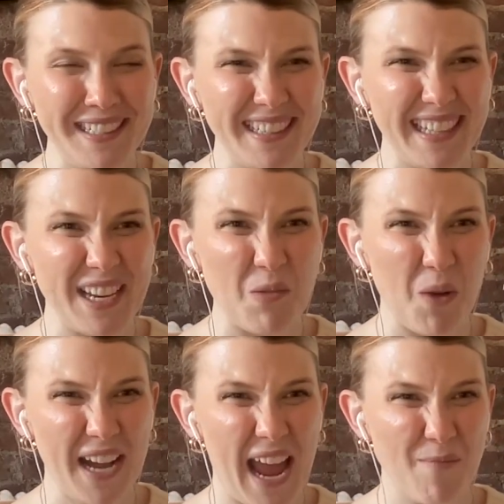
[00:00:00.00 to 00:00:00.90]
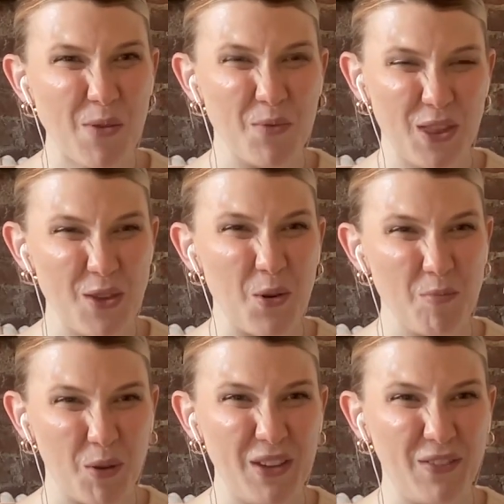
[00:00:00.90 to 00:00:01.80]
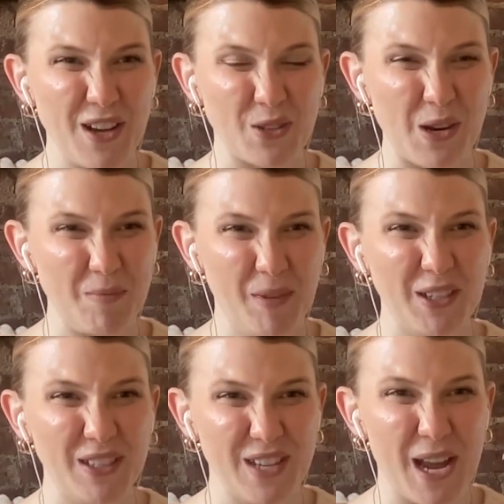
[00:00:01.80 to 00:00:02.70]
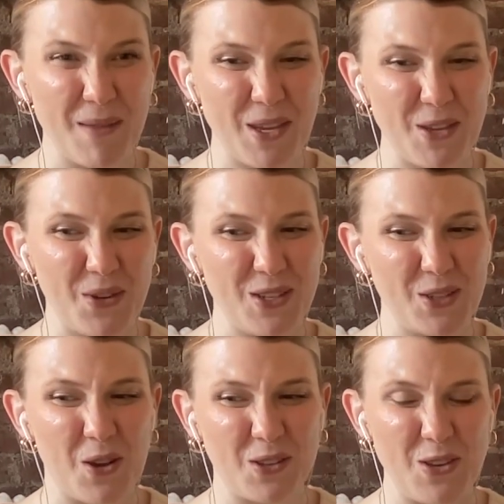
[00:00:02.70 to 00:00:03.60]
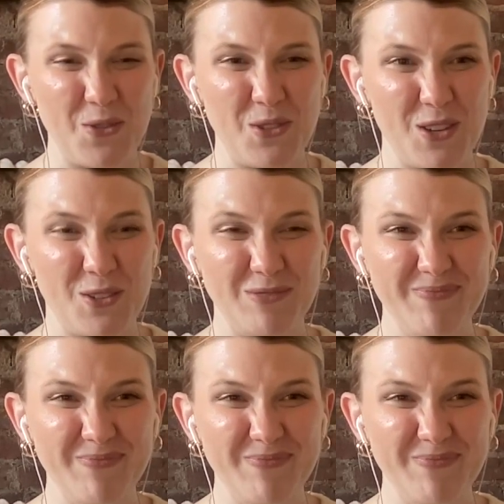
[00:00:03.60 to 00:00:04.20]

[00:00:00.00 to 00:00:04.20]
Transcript: like what happened with your boyfriend during a period of time that you didn't talk than you do.